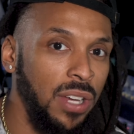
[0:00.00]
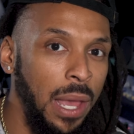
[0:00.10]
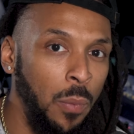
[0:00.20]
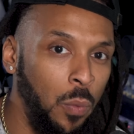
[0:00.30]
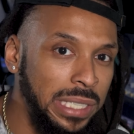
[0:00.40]

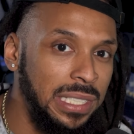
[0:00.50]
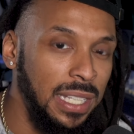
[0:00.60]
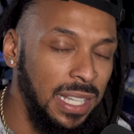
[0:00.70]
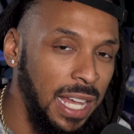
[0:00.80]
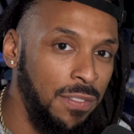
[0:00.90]
at which
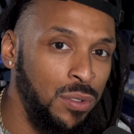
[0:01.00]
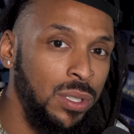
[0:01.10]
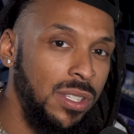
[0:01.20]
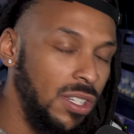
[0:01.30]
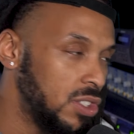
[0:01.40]
level
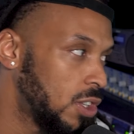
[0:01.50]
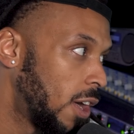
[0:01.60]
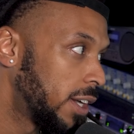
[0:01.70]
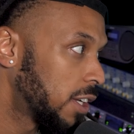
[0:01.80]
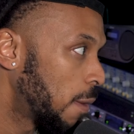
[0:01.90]
to
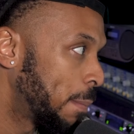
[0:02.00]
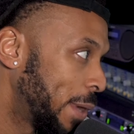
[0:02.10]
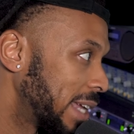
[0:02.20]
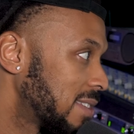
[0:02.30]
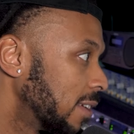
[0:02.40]
start
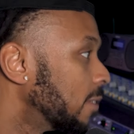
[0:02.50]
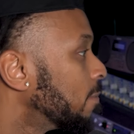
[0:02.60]
compressing